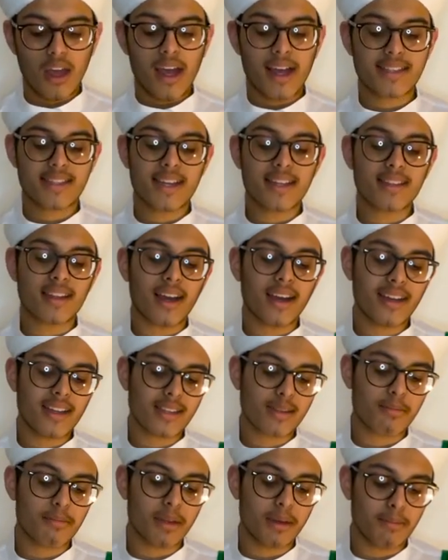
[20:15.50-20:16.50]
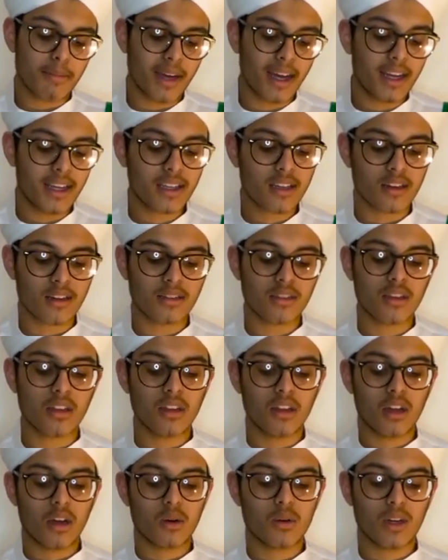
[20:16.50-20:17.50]
Hazrat Anas bin Malik
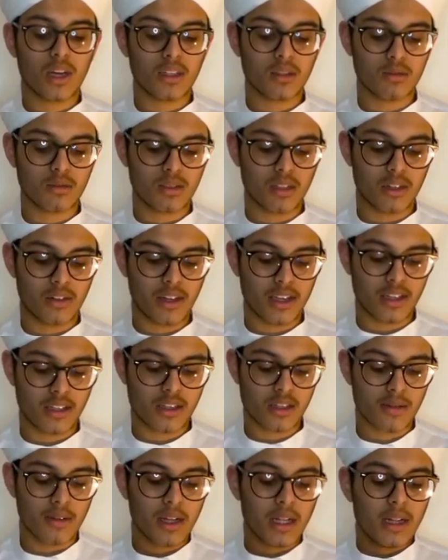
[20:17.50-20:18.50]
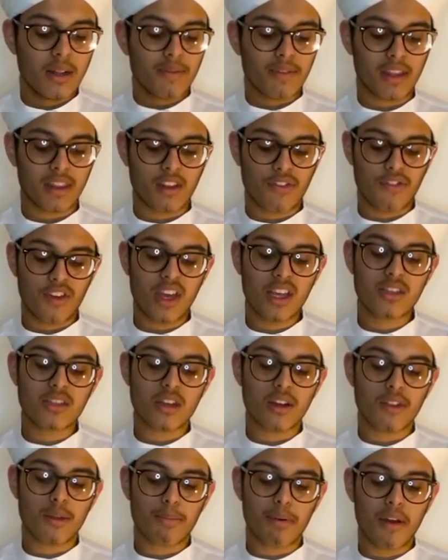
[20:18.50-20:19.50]
radiallahu anhu narrates that the face
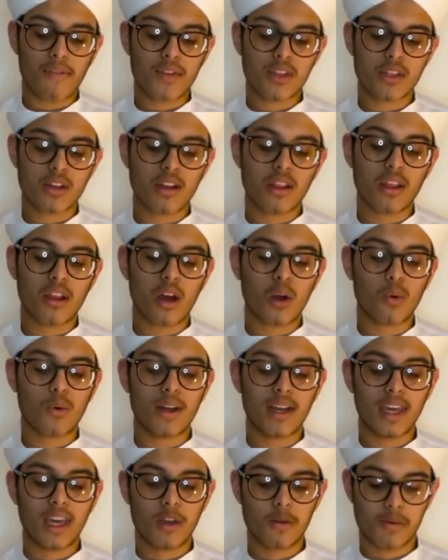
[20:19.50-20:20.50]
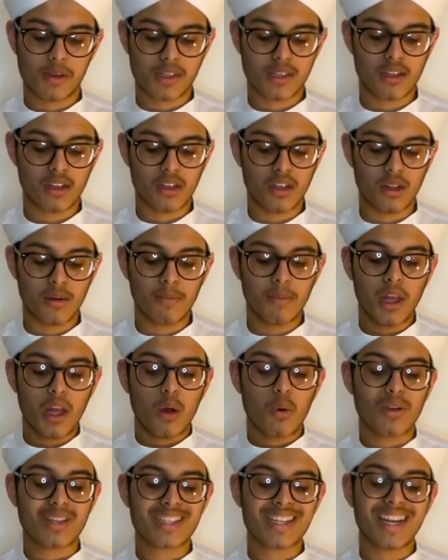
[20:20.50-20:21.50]
of the Prophet sallallahu alayhi wasallam
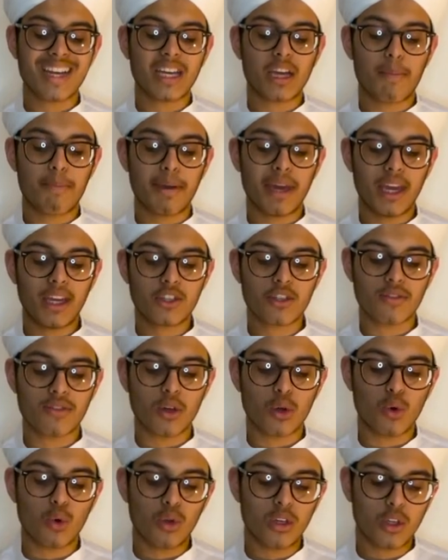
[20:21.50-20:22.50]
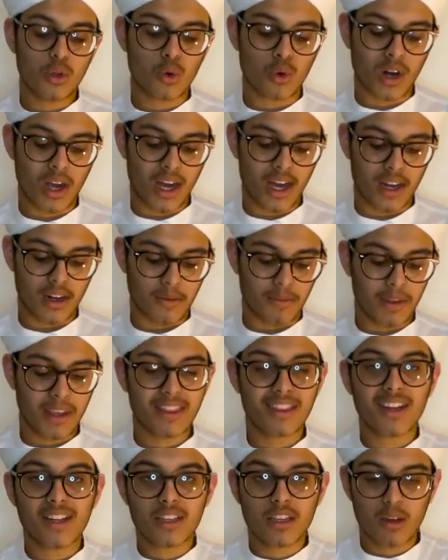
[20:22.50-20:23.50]
was like a page of the Holy Quran
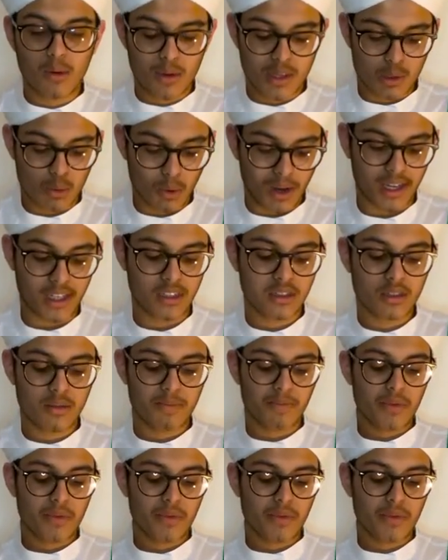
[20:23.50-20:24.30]
in that it was white.